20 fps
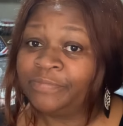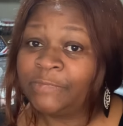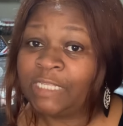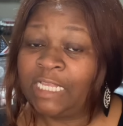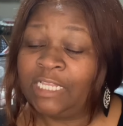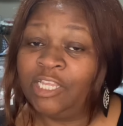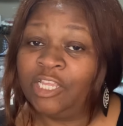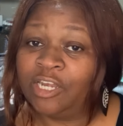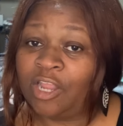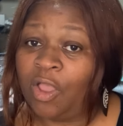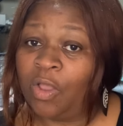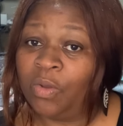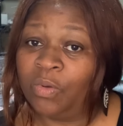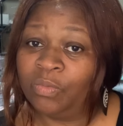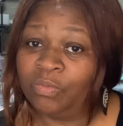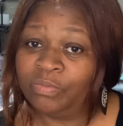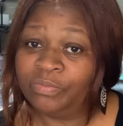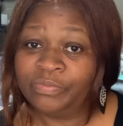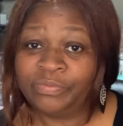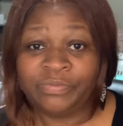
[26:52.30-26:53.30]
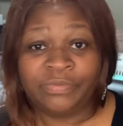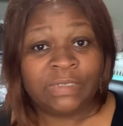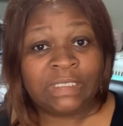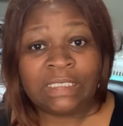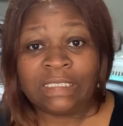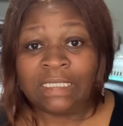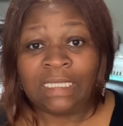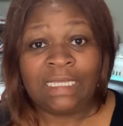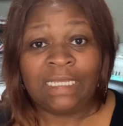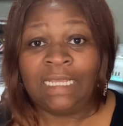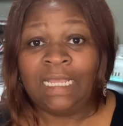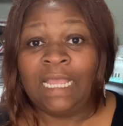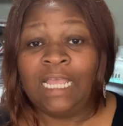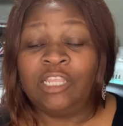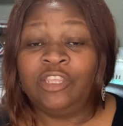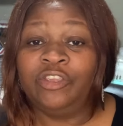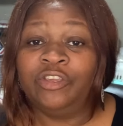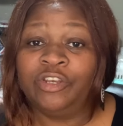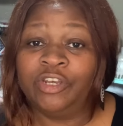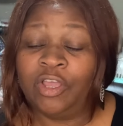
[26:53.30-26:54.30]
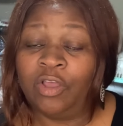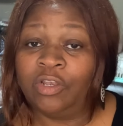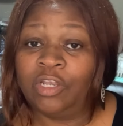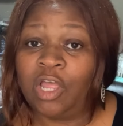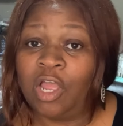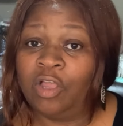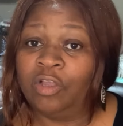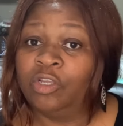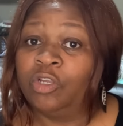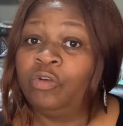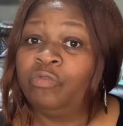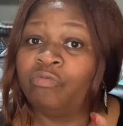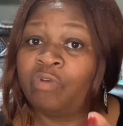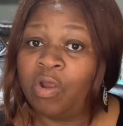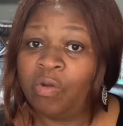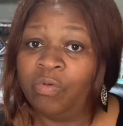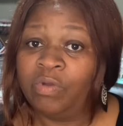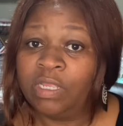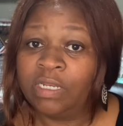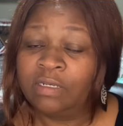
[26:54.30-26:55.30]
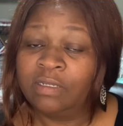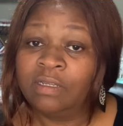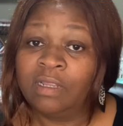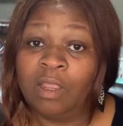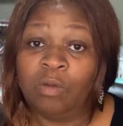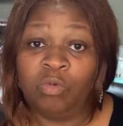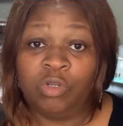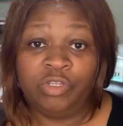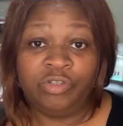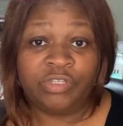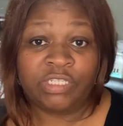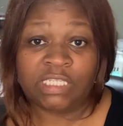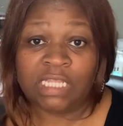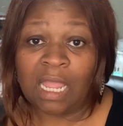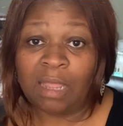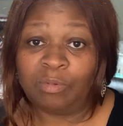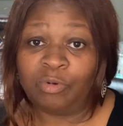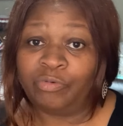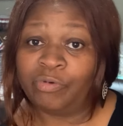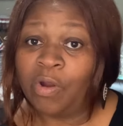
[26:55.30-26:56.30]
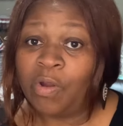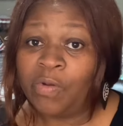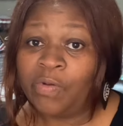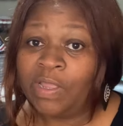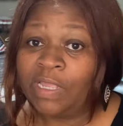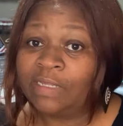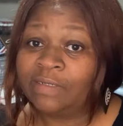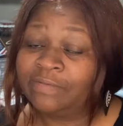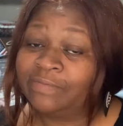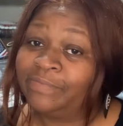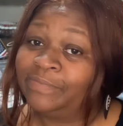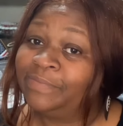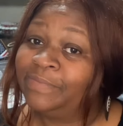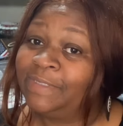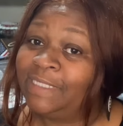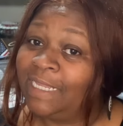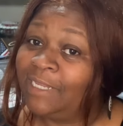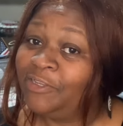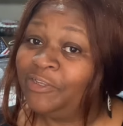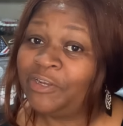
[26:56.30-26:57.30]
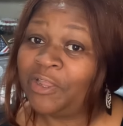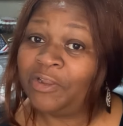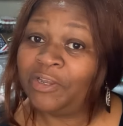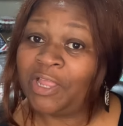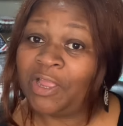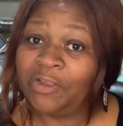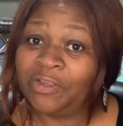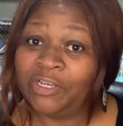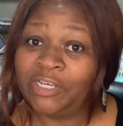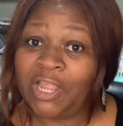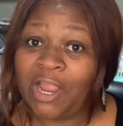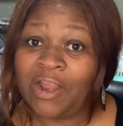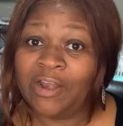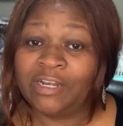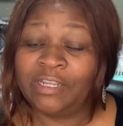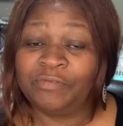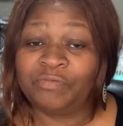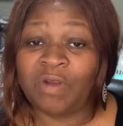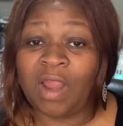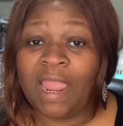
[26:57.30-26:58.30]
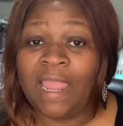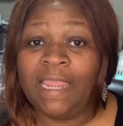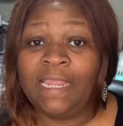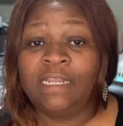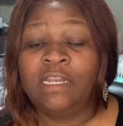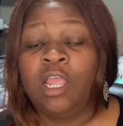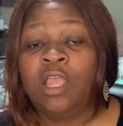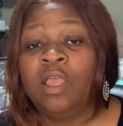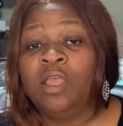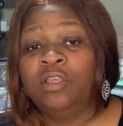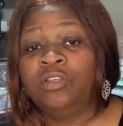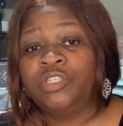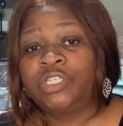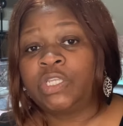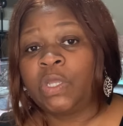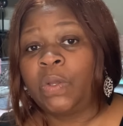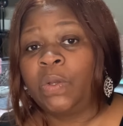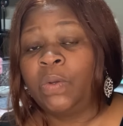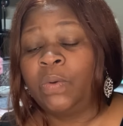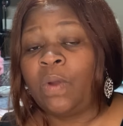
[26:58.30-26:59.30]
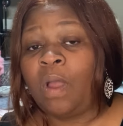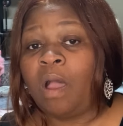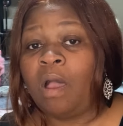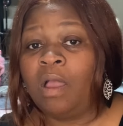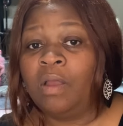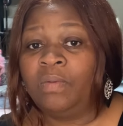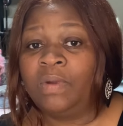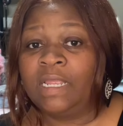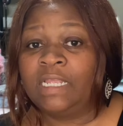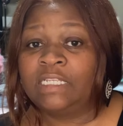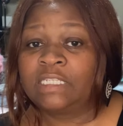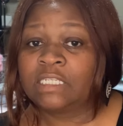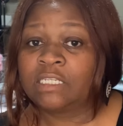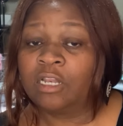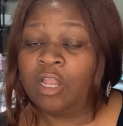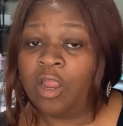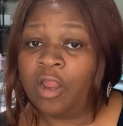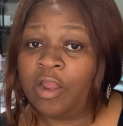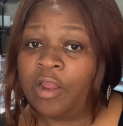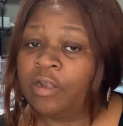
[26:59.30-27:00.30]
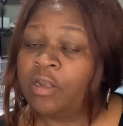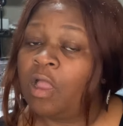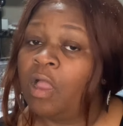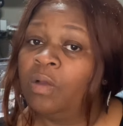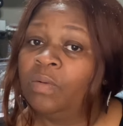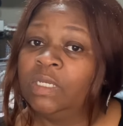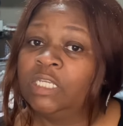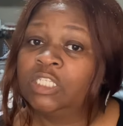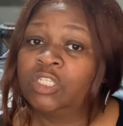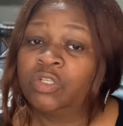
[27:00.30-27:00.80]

you know, you're no longer growing. And when you stop growing, then you're no longer learning, right? So always learn, always